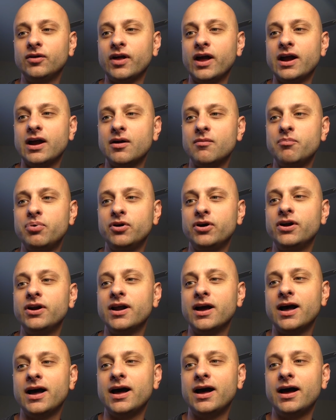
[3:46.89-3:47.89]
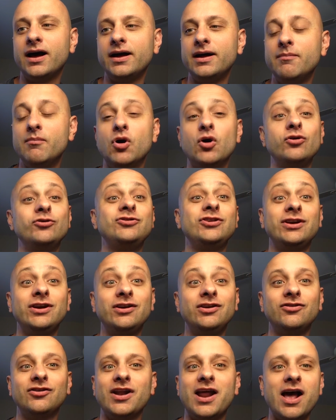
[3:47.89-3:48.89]
like put
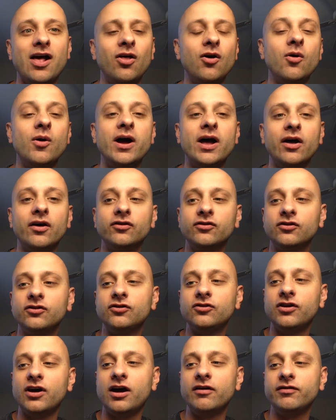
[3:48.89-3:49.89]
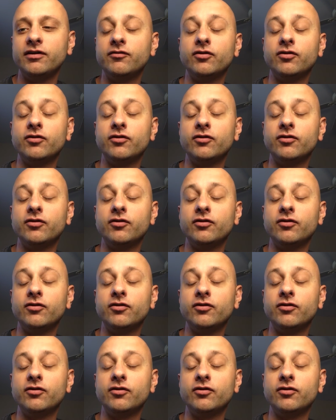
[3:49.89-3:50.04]
emojis and LOLs and stuff,